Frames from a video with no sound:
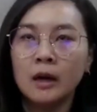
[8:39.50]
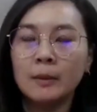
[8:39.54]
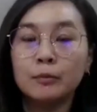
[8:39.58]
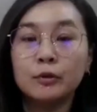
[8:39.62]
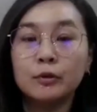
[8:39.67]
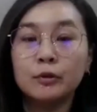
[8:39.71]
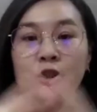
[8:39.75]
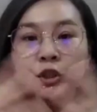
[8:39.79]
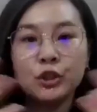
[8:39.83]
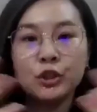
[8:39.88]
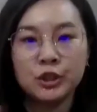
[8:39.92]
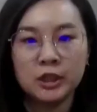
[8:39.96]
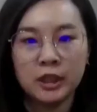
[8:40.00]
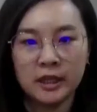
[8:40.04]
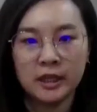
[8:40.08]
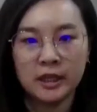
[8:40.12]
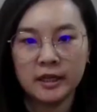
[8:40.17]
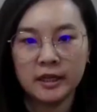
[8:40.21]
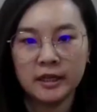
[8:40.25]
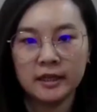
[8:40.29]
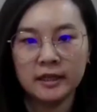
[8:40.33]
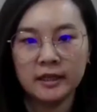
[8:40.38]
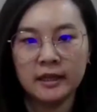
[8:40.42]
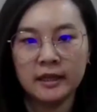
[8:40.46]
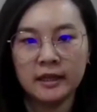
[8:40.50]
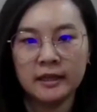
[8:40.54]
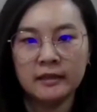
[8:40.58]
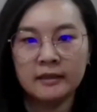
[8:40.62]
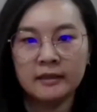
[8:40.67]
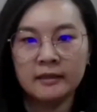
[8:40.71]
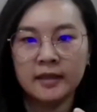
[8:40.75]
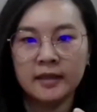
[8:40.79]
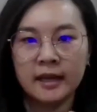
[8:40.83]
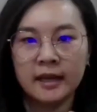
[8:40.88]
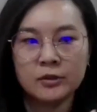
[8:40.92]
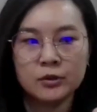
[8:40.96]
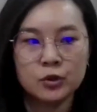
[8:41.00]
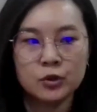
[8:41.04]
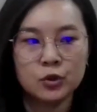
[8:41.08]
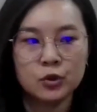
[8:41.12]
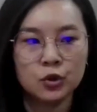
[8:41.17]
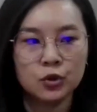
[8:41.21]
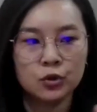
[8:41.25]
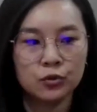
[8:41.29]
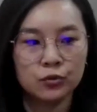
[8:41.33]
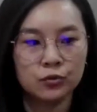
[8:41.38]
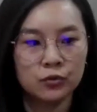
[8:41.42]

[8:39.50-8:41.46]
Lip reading: appreciate it in that sort